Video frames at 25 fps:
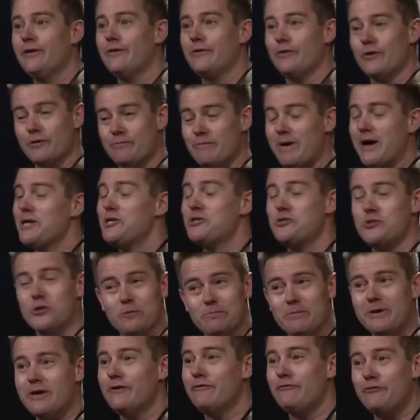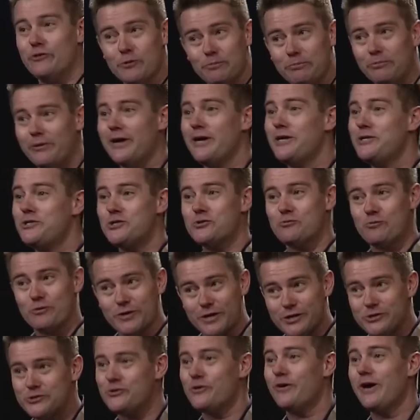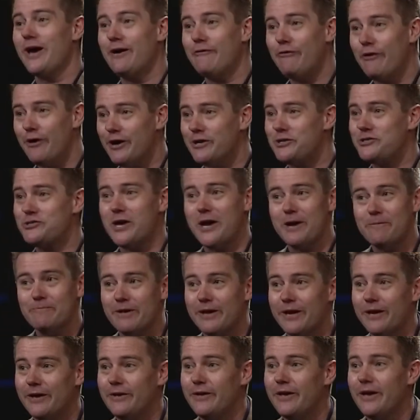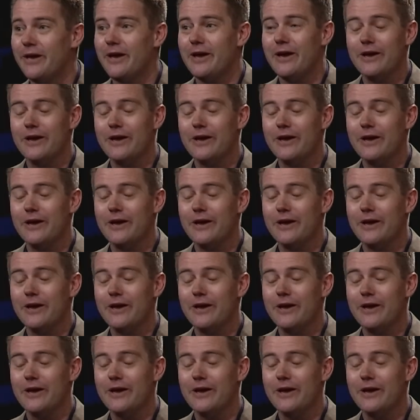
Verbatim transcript: There might still be a few places where they still have huts, amen.